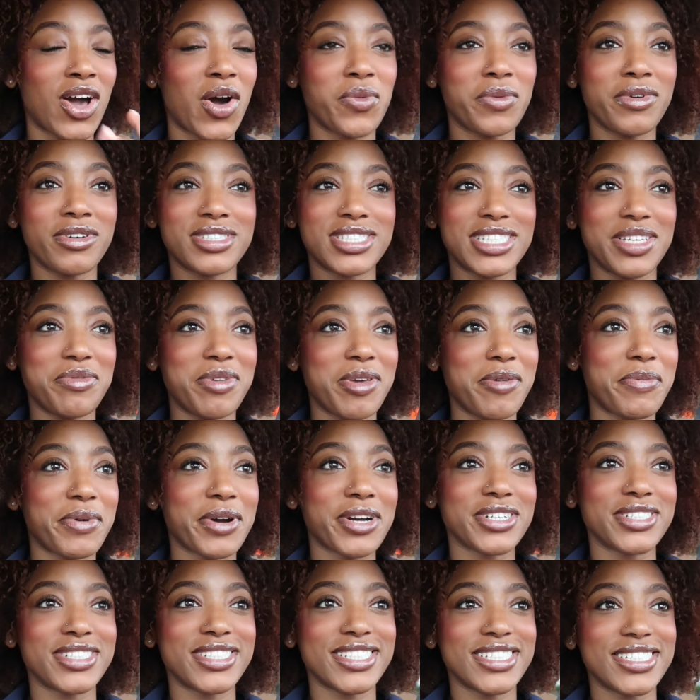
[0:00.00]
y'all will see me
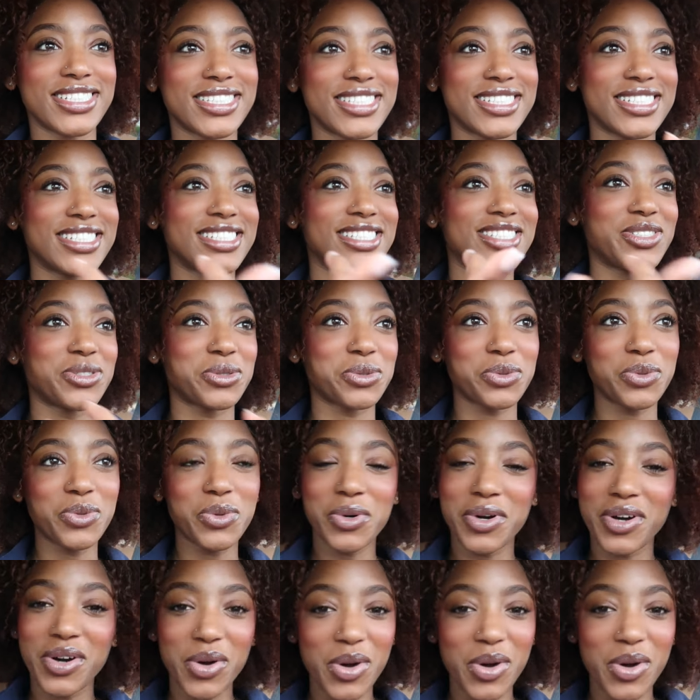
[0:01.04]
purchase this new